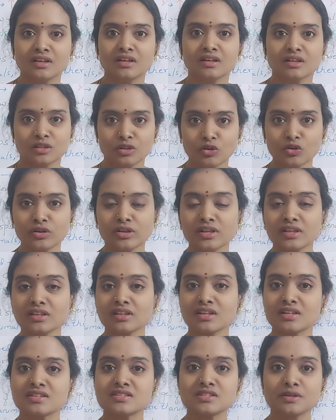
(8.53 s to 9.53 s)

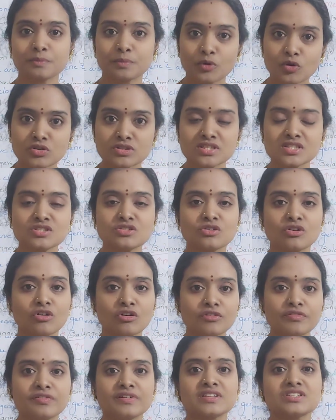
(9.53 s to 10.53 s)
Cloning is a process
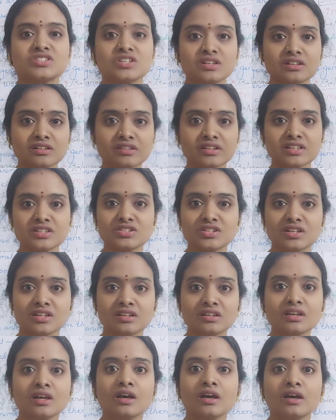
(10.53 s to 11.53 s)
of
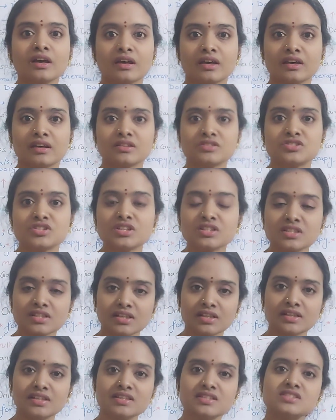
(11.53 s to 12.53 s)
generating a
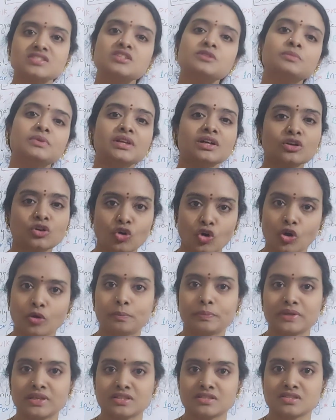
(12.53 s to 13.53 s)
genetically similar
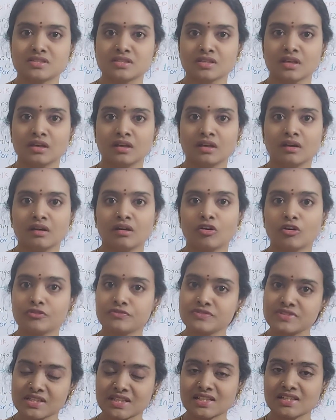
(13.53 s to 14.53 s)
copies of
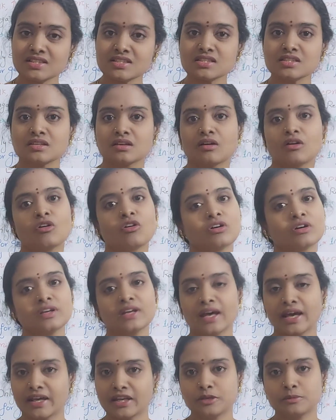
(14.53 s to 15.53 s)
cells or
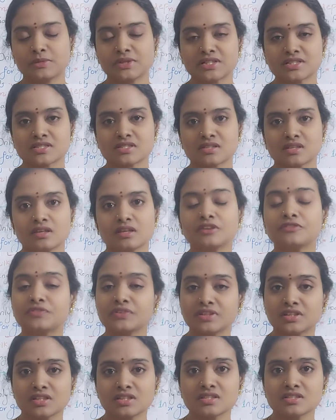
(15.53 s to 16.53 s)
animals. If it
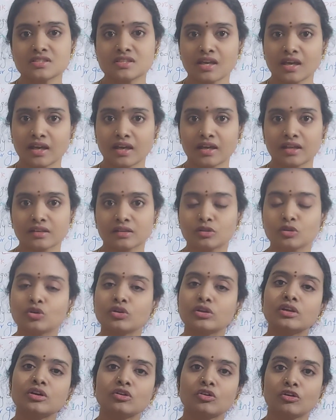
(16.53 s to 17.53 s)
is an
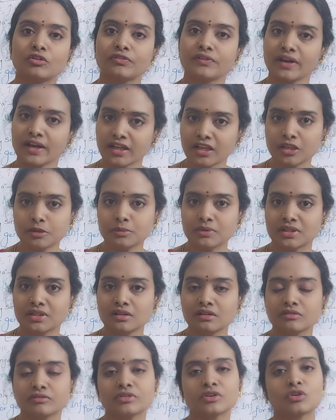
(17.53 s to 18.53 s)
cloning of animal,
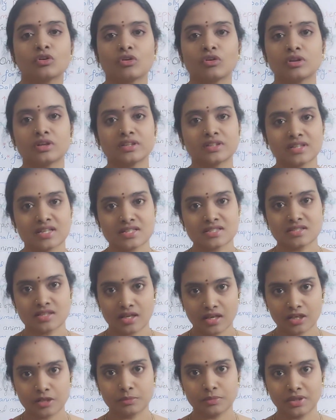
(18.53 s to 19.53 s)
we call it as
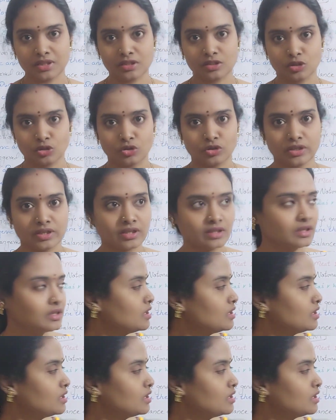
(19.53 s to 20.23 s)
animal cloning.